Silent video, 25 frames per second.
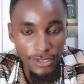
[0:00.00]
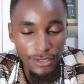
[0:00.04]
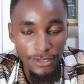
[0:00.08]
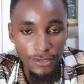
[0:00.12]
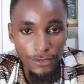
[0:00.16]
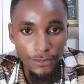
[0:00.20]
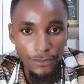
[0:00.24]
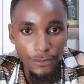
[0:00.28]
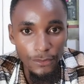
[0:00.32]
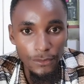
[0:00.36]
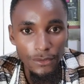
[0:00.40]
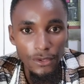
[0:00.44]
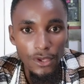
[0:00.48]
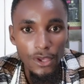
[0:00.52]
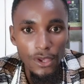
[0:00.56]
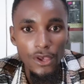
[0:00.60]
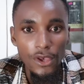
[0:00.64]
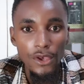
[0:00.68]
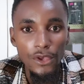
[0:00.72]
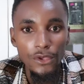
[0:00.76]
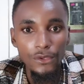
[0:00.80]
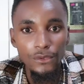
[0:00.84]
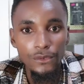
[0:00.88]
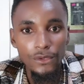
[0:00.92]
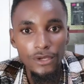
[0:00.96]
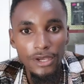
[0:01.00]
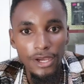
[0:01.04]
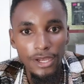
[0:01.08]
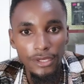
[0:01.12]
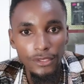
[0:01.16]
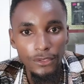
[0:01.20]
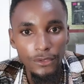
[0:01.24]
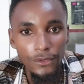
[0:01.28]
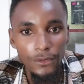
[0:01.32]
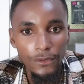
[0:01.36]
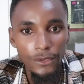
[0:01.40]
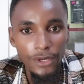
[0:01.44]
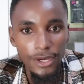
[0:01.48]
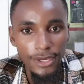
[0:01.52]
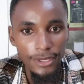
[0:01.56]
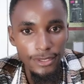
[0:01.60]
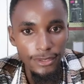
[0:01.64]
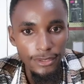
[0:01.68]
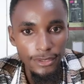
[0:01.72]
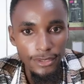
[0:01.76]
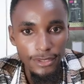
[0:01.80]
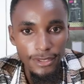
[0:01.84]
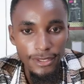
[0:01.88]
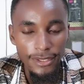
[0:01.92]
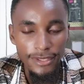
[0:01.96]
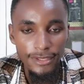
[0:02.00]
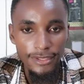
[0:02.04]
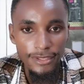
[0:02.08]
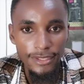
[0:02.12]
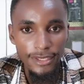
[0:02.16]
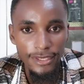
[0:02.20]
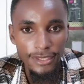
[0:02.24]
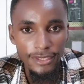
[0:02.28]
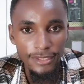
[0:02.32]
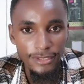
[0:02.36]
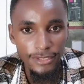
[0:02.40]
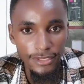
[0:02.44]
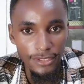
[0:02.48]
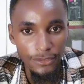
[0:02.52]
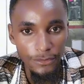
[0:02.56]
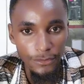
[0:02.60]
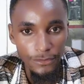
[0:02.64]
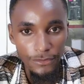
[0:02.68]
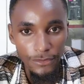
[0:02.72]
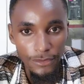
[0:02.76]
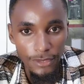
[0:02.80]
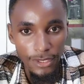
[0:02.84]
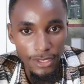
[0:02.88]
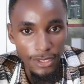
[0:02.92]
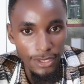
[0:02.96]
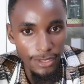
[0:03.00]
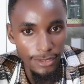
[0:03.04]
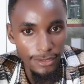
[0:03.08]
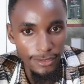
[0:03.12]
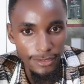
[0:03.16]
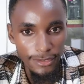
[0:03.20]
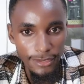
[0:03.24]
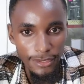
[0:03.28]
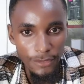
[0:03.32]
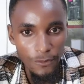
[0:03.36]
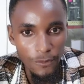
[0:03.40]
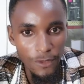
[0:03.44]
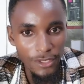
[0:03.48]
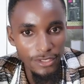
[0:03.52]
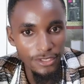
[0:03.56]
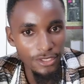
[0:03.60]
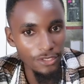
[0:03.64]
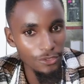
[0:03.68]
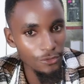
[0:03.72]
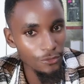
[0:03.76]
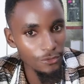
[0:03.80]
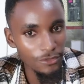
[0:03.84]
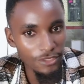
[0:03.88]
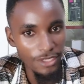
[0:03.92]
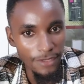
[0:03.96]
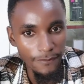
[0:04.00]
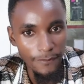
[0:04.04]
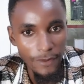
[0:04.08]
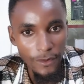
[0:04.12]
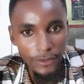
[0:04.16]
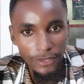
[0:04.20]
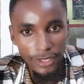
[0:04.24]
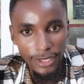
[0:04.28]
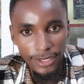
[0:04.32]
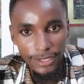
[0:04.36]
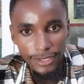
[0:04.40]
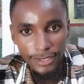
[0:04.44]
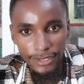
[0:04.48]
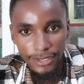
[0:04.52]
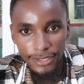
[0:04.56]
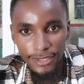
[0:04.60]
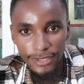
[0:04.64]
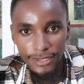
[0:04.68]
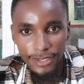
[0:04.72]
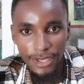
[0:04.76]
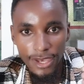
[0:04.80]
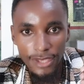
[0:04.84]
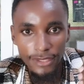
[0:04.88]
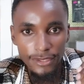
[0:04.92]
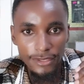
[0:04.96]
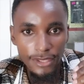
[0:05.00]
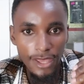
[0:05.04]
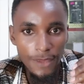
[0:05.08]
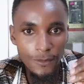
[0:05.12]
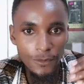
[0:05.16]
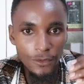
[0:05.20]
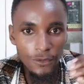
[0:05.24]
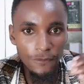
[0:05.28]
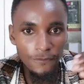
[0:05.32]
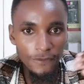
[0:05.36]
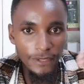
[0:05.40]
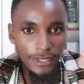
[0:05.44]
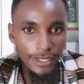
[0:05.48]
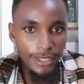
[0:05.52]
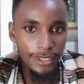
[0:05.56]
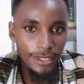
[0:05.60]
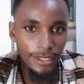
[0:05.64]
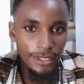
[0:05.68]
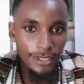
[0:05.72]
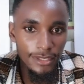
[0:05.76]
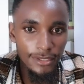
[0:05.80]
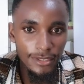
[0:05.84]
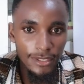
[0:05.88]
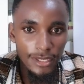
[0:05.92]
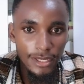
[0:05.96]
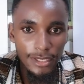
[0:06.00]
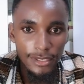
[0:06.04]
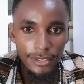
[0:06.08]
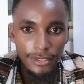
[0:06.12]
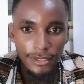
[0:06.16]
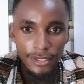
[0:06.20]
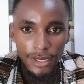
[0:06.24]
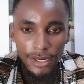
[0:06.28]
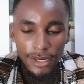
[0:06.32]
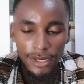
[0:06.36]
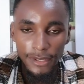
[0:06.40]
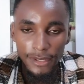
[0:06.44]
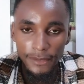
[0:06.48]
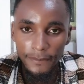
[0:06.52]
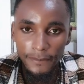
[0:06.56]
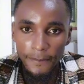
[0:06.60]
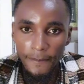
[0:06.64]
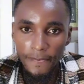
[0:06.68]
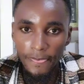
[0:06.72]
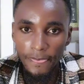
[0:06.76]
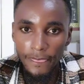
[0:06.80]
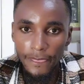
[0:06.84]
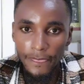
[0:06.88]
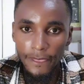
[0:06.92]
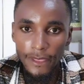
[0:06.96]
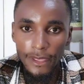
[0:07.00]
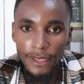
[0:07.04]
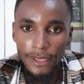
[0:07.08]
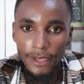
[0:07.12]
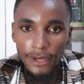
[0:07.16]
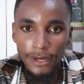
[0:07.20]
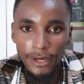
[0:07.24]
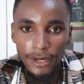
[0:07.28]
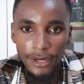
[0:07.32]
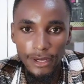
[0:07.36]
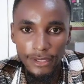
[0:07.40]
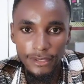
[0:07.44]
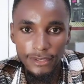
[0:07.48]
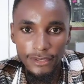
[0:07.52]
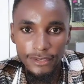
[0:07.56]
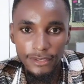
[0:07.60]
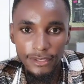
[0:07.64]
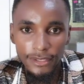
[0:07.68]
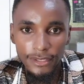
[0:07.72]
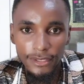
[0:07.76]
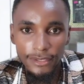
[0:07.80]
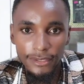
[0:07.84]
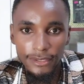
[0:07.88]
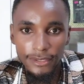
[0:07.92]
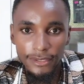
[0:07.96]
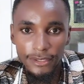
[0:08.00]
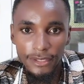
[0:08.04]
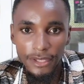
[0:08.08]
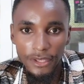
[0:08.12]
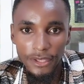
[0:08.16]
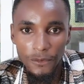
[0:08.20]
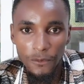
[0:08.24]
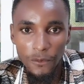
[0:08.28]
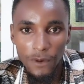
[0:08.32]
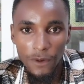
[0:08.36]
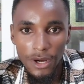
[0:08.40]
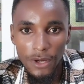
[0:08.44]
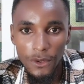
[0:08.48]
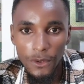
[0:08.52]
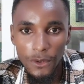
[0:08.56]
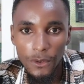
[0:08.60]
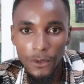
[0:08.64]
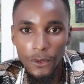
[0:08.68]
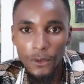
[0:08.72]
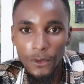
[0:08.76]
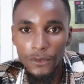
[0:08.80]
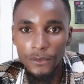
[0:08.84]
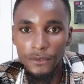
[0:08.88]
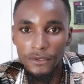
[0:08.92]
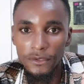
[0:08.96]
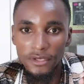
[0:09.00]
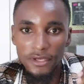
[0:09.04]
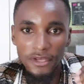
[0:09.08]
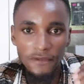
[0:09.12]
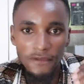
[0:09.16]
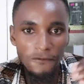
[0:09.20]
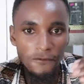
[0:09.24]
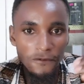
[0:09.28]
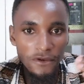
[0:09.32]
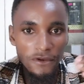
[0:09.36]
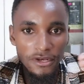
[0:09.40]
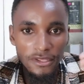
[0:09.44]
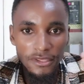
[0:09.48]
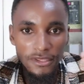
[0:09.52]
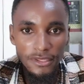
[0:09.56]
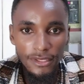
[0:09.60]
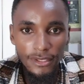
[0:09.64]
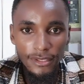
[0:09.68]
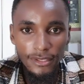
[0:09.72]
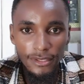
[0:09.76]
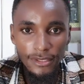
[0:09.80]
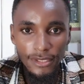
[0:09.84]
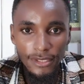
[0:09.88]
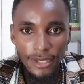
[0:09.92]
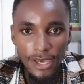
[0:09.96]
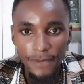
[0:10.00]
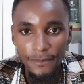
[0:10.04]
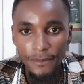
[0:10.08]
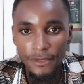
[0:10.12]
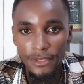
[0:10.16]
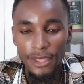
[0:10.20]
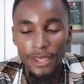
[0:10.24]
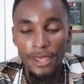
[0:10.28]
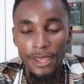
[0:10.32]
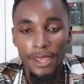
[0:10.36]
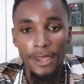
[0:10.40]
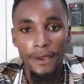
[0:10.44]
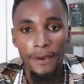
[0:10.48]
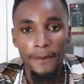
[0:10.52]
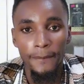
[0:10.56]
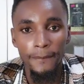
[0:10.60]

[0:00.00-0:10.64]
So you can go and check it out and see what I talked about, the cleansers, types of the cleansers, the skin they work on, different skin types.